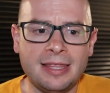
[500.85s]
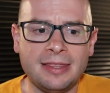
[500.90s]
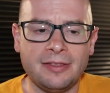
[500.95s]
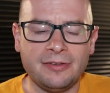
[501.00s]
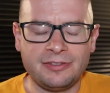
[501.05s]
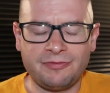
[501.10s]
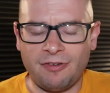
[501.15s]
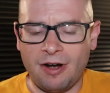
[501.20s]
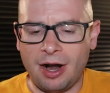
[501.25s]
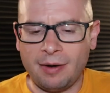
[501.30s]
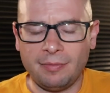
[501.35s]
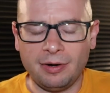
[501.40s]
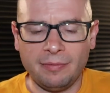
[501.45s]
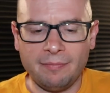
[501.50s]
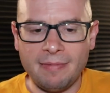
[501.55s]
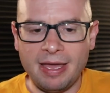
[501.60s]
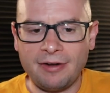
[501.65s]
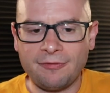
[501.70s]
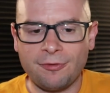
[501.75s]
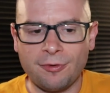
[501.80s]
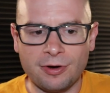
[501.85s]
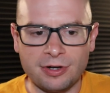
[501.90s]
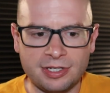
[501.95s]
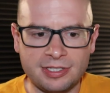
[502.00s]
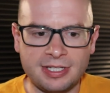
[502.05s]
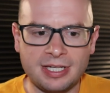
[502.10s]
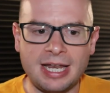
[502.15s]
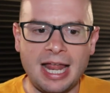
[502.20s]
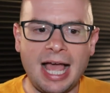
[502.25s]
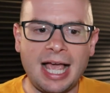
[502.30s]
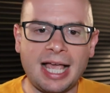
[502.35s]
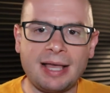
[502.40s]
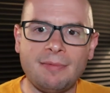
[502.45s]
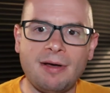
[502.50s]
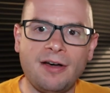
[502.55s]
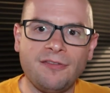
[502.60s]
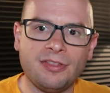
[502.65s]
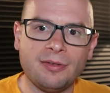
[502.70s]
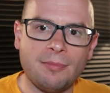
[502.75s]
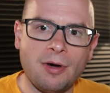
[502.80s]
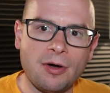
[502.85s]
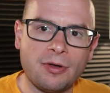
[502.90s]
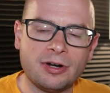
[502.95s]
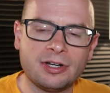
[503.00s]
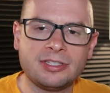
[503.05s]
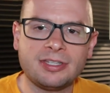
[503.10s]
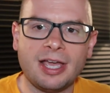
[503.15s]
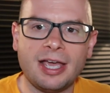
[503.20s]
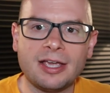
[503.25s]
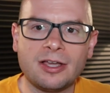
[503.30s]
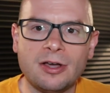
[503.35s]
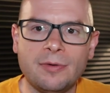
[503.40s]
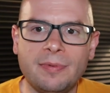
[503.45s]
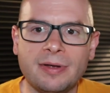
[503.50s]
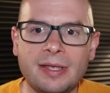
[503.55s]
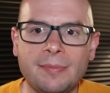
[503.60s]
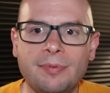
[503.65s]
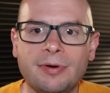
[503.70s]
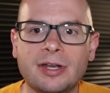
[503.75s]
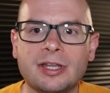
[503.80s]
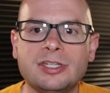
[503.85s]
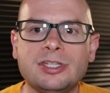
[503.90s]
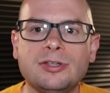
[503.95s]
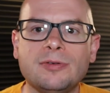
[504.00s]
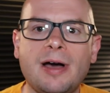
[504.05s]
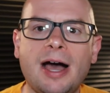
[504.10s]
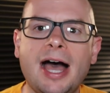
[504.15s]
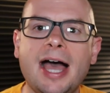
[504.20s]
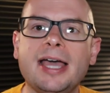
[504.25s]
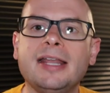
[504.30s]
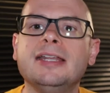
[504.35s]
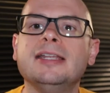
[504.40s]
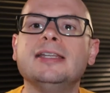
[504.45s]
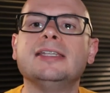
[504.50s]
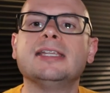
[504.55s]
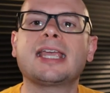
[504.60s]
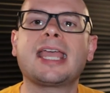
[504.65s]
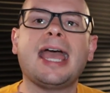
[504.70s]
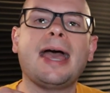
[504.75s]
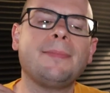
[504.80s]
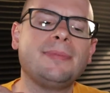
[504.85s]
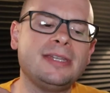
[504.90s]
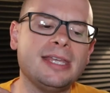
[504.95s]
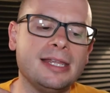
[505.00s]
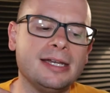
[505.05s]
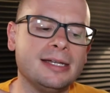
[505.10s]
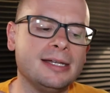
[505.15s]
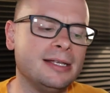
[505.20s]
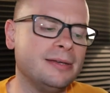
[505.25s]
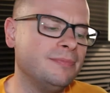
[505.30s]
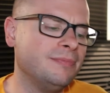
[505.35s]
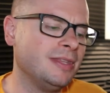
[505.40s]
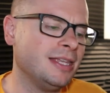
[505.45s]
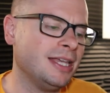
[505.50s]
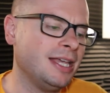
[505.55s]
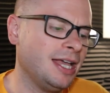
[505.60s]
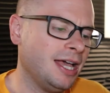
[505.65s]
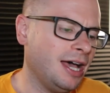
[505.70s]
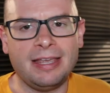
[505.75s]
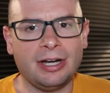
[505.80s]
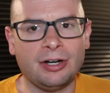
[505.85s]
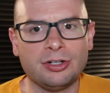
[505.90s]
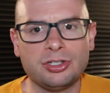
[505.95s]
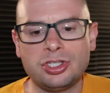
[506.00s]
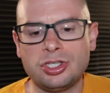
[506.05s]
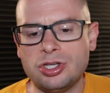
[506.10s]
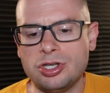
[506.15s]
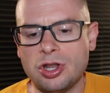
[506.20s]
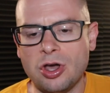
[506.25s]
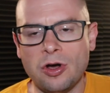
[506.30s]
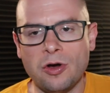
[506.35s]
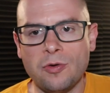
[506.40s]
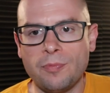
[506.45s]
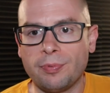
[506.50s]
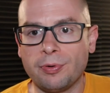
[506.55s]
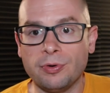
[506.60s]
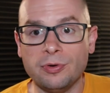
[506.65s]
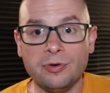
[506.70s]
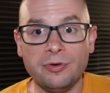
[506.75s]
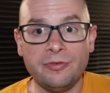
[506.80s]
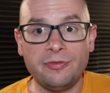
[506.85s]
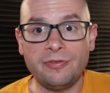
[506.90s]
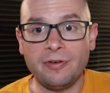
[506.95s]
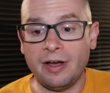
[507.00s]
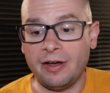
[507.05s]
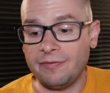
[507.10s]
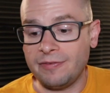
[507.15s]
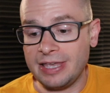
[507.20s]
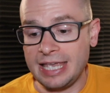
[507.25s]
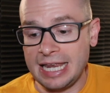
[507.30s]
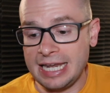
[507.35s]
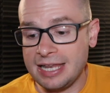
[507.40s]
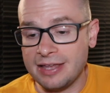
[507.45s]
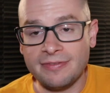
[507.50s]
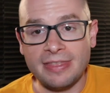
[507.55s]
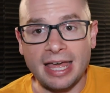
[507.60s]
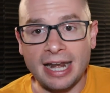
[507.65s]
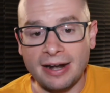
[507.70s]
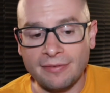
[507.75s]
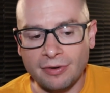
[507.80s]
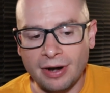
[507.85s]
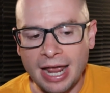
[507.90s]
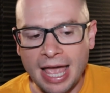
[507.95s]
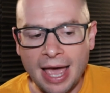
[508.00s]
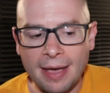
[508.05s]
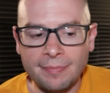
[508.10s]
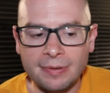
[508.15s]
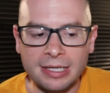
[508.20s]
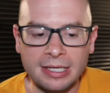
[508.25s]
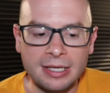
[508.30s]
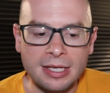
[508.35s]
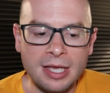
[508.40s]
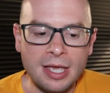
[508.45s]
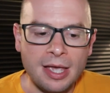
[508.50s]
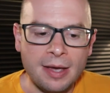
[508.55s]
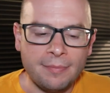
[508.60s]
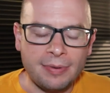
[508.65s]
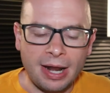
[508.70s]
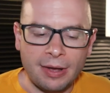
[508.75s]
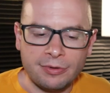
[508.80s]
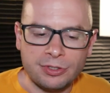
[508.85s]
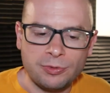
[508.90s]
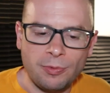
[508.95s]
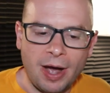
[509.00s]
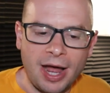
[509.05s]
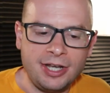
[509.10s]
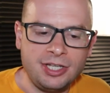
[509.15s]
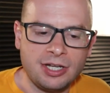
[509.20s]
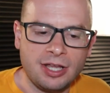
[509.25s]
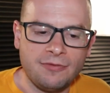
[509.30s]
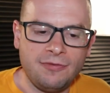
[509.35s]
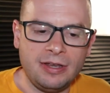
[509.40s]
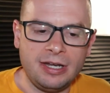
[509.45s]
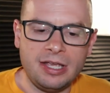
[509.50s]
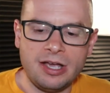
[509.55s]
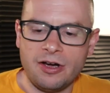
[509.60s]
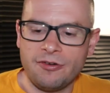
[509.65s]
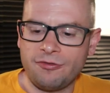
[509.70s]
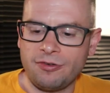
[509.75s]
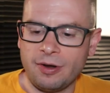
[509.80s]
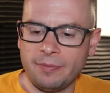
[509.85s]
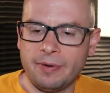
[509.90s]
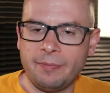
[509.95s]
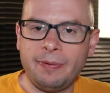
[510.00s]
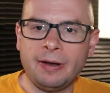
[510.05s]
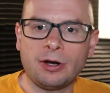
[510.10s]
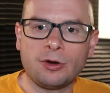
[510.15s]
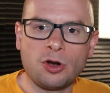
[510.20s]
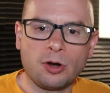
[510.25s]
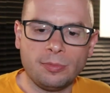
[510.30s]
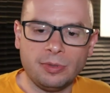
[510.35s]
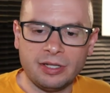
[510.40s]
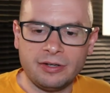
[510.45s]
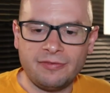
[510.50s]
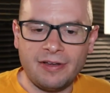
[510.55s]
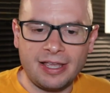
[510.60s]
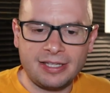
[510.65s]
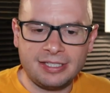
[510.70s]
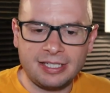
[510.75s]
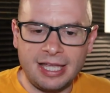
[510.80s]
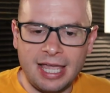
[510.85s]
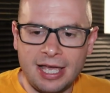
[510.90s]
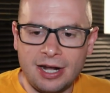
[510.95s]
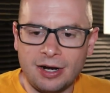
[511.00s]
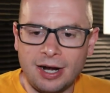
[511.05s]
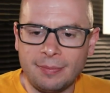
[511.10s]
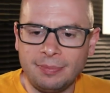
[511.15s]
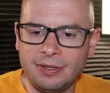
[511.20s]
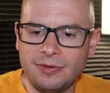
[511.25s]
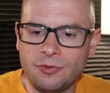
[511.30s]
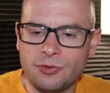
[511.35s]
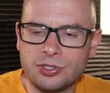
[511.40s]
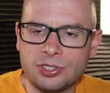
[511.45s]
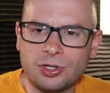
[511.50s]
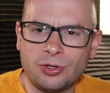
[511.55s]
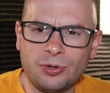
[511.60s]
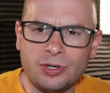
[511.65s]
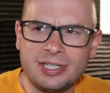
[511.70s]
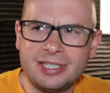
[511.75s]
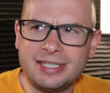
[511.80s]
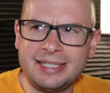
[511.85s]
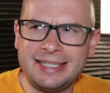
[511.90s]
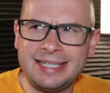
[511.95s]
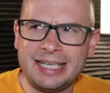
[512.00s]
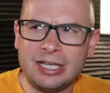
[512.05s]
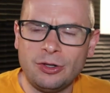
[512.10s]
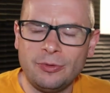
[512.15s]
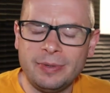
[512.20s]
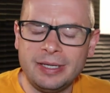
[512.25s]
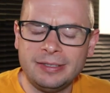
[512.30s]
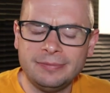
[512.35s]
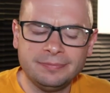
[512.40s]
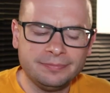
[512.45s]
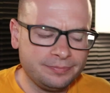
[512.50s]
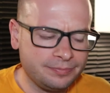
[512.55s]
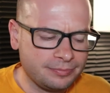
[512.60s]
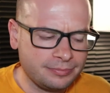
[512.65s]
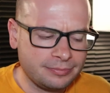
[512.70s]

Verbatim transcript: This farmer meant for it just to knock him off the motorcycle, but he put it too high and it decapitated him. There's no proof of any of that ever happening. But I was watching a video from a paranormal investigator, I believe it was Chris Tillman.